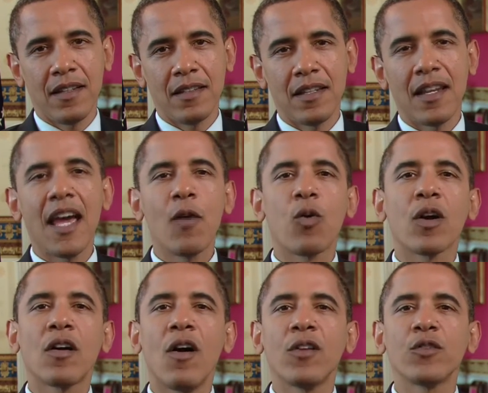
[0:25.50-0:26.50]
Today we're
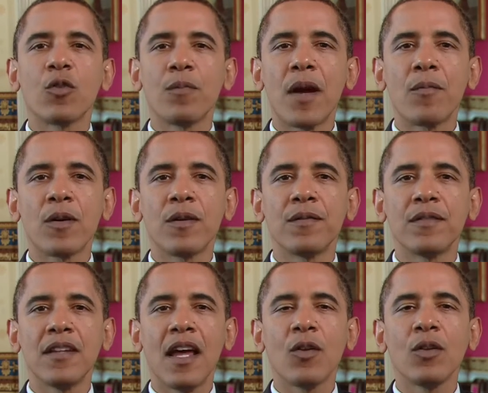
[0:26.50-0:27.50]
called to remember
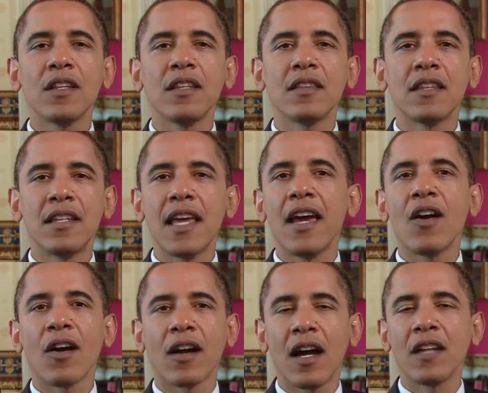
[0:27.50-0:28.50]
not only the day
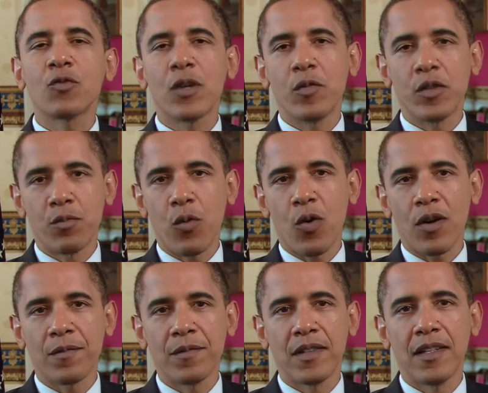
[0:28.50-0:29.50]
our country was born,
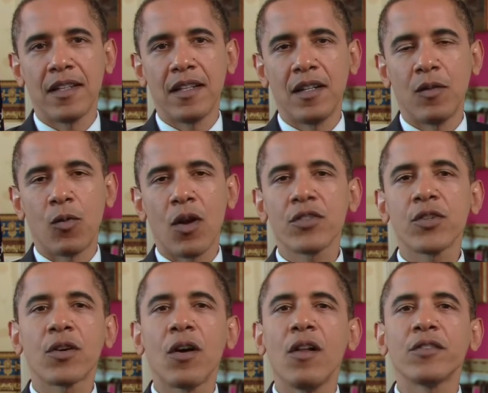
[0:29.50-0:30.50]
we're
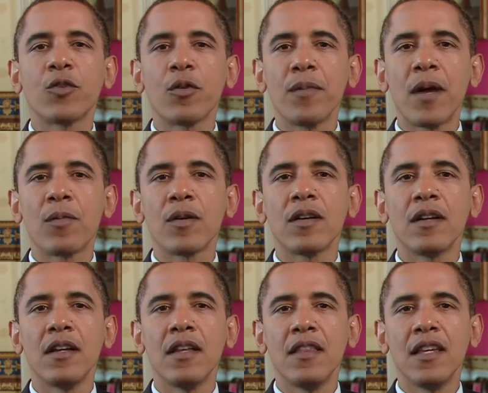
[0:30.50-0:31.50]
also called to
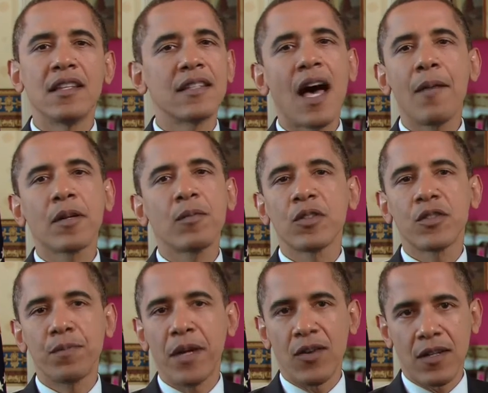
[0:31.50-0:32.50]
remember the indomitable
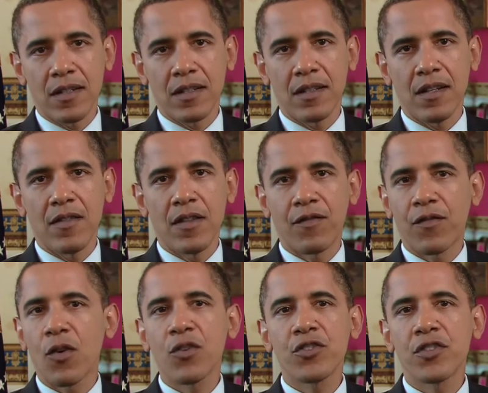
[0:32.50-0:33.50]
spirit of the
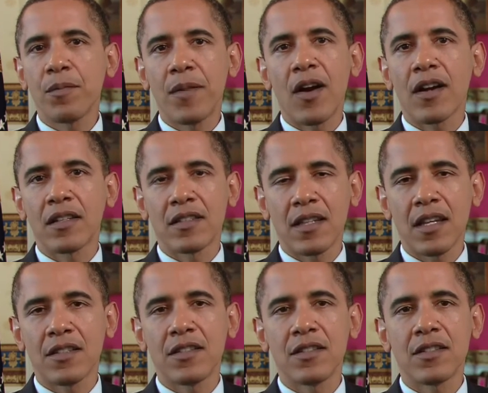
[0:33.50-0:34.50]
first American
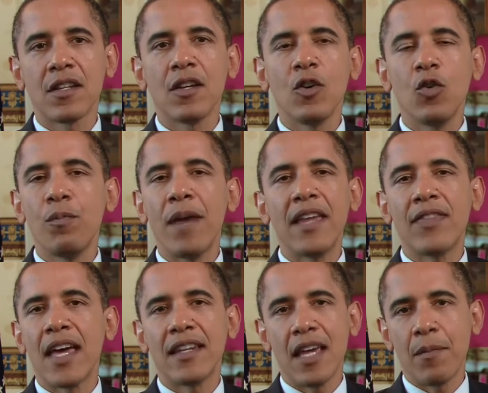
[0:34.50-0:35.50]
citizens who made
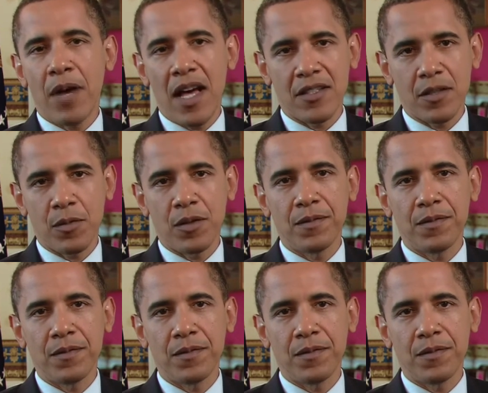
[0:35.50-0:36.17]
that day possible.